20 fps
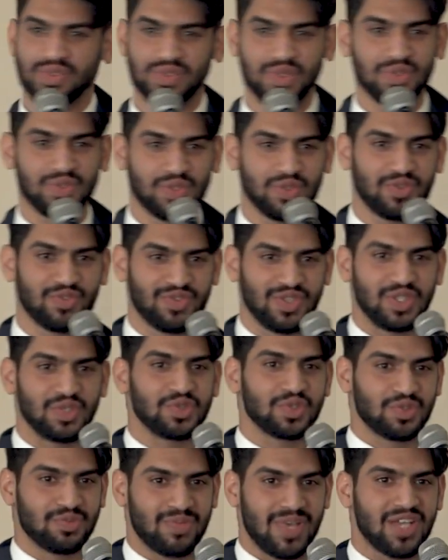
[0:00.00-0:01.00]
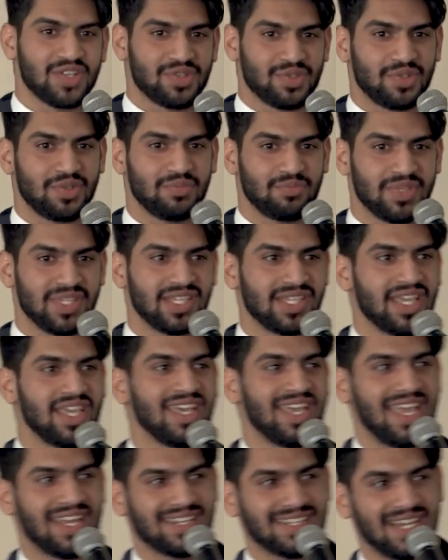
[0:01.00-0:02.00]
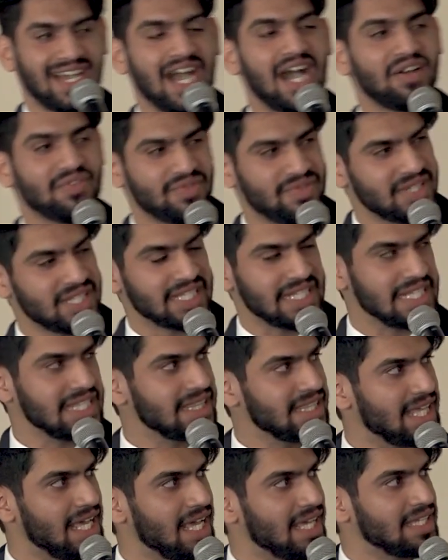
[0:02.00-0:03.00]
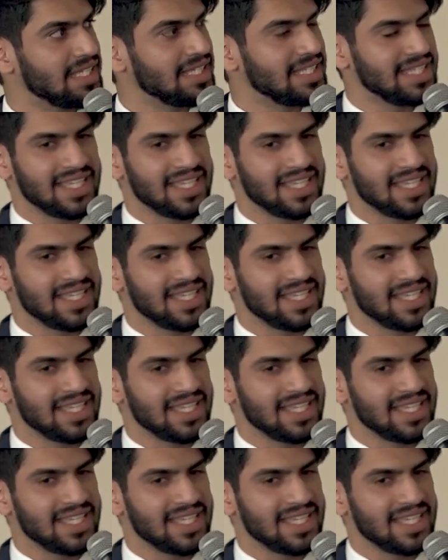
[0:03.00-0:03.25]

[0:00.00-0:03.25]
Don't you feel special being and confident in that?